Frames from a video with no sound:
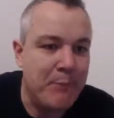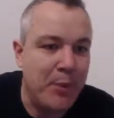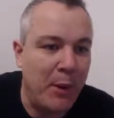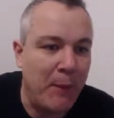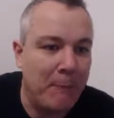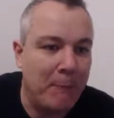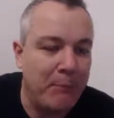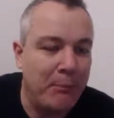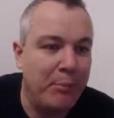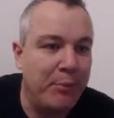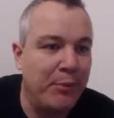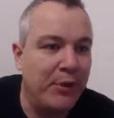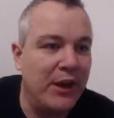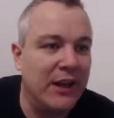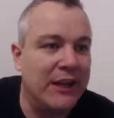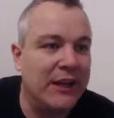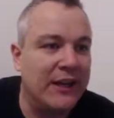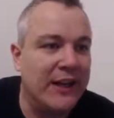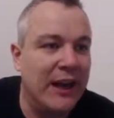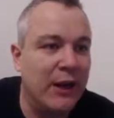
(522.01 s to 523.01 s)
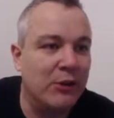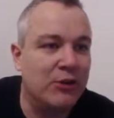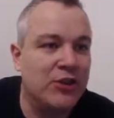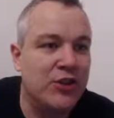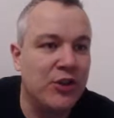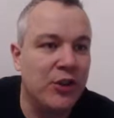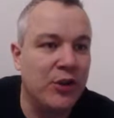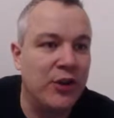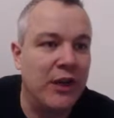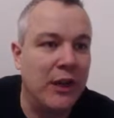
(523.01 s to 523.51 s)
But
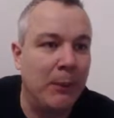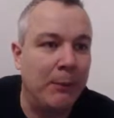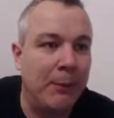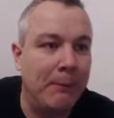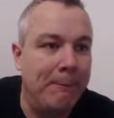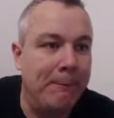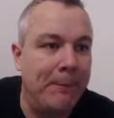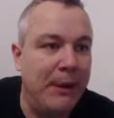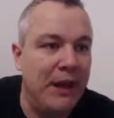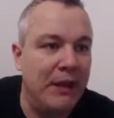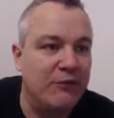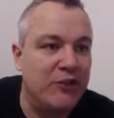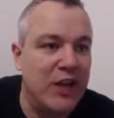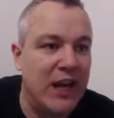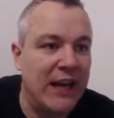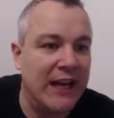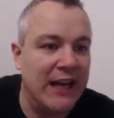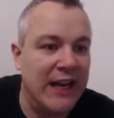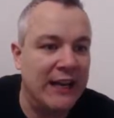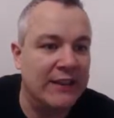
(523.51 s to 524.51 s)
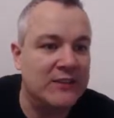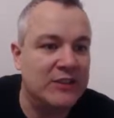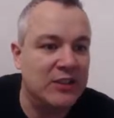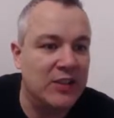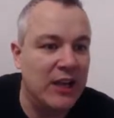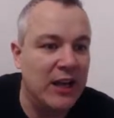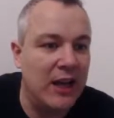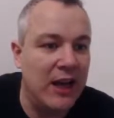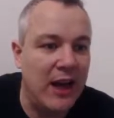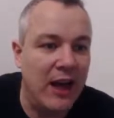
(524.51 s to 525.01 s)
brilliant now. 2-0 up. Bit of
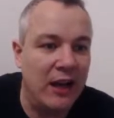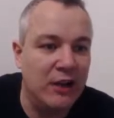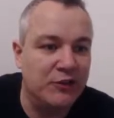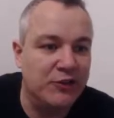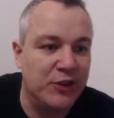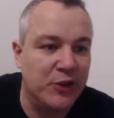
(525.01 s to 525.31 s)
daylight.